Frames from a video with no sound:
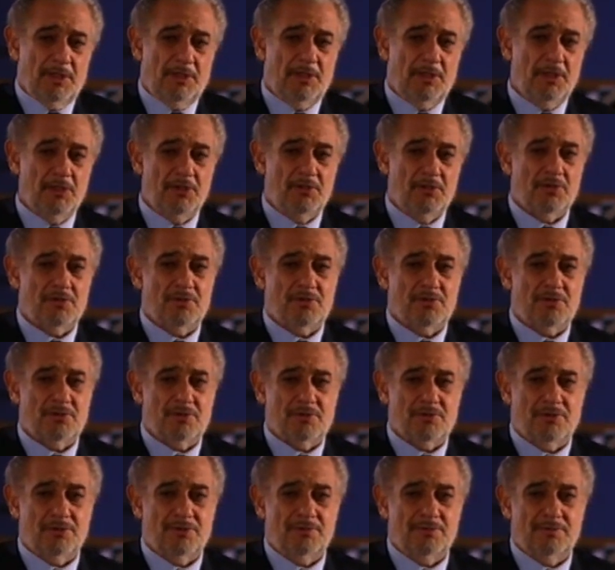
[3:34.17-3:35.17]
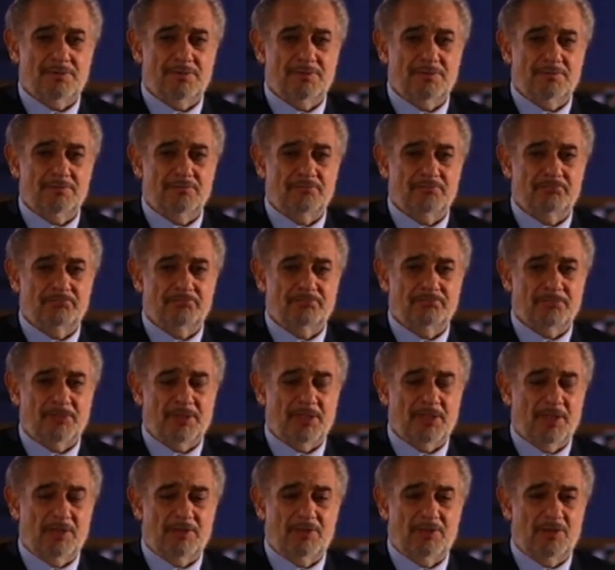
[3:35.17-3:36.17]
he just
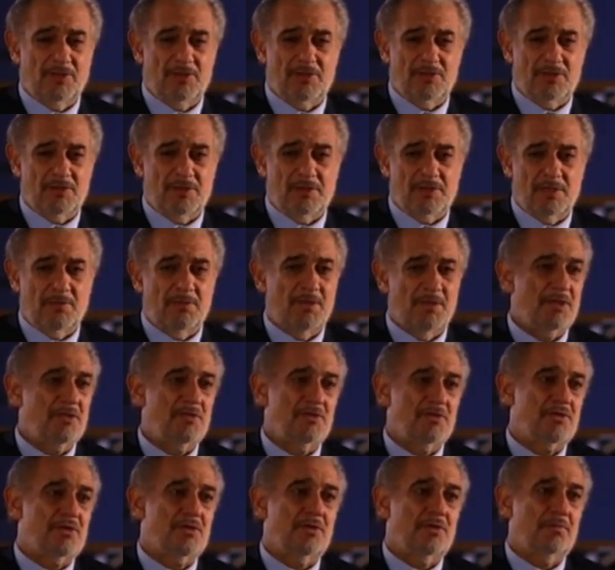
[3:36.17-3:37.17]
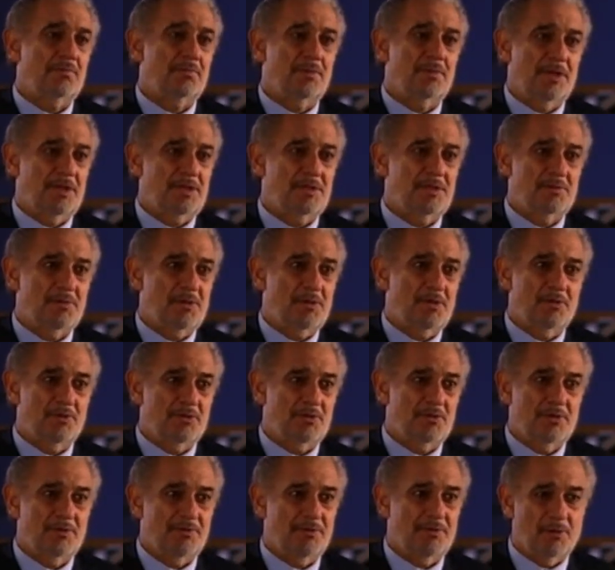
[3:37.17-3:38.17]
gets this tremendous complex
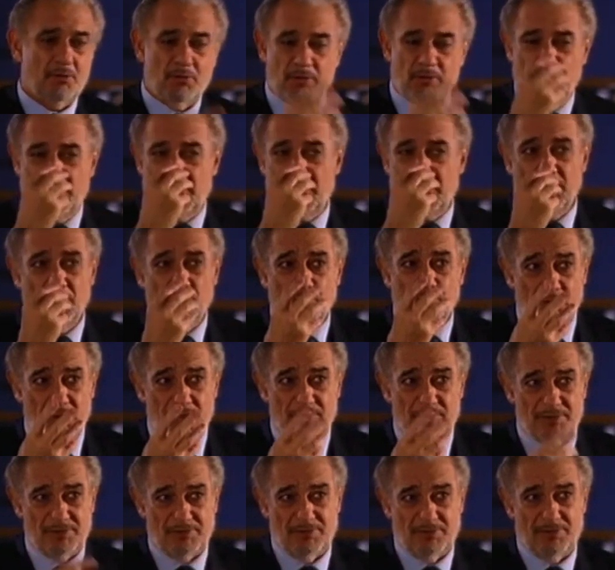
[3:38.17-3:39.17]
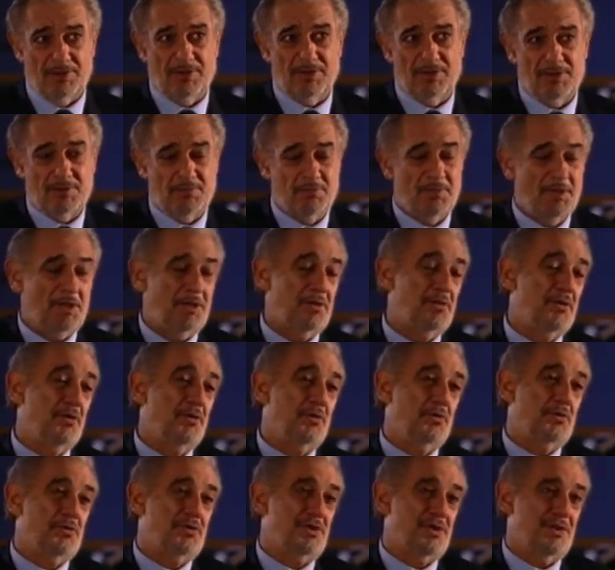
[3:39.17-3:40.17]
because of the way he looks with his big
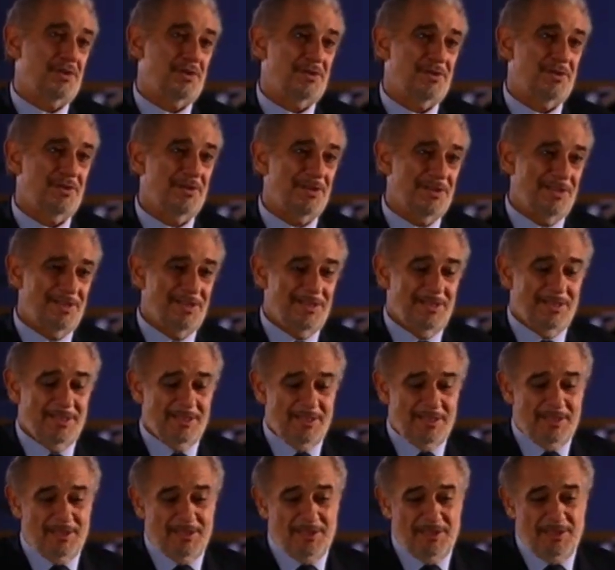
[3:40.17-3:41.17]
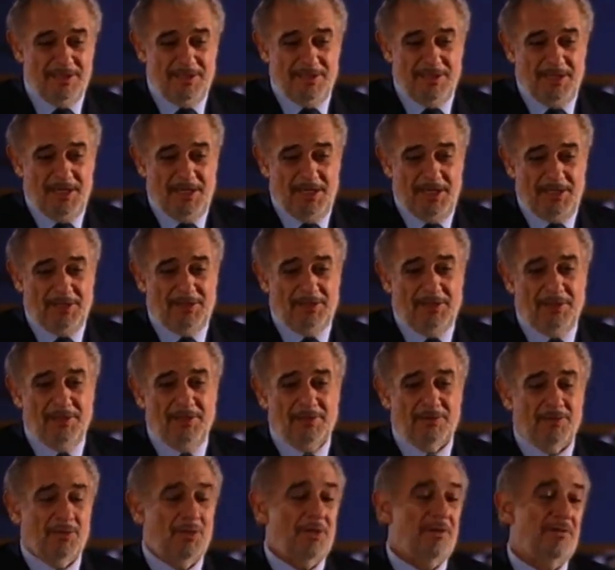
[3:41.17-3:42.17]
nose and he
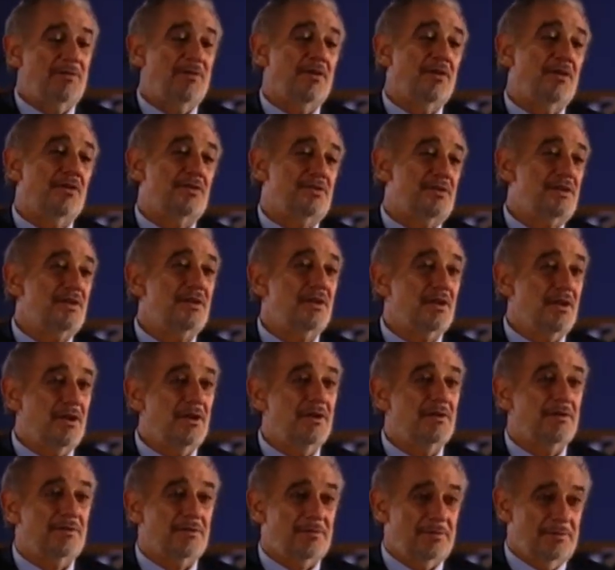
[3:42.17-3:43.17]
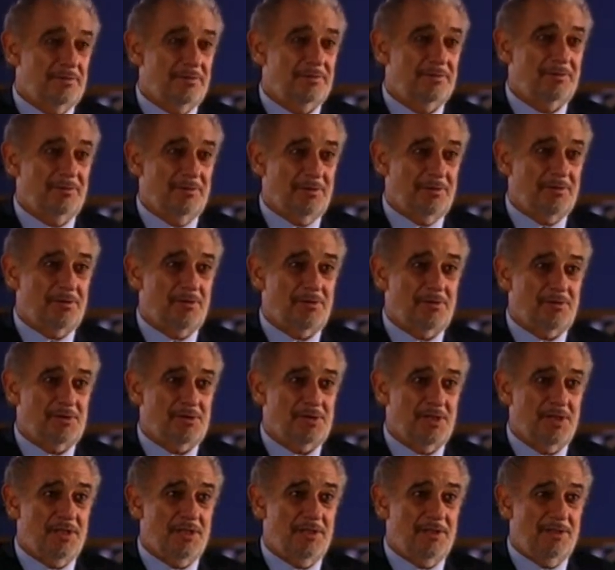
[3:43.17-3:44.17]
really falls in love with
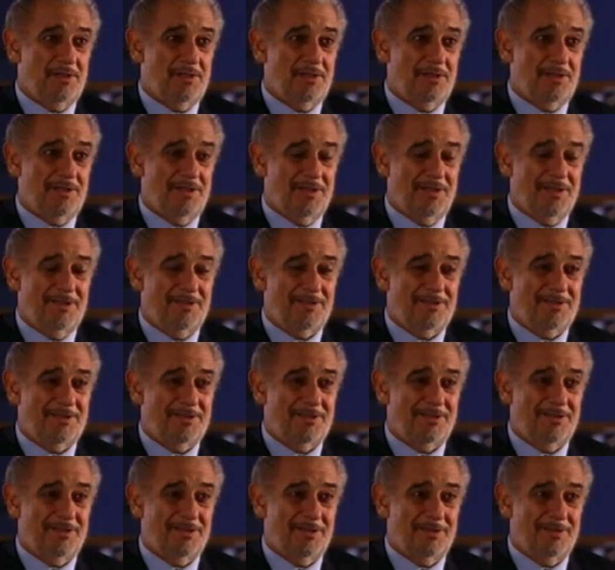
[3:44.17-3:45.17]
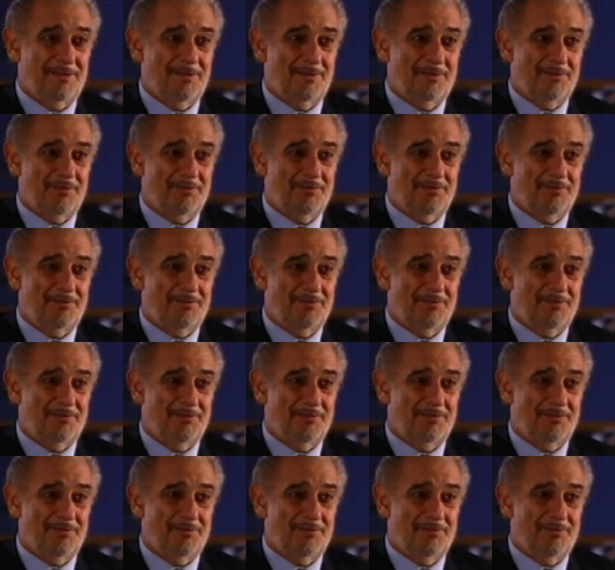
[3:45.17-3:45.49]
Roxana, and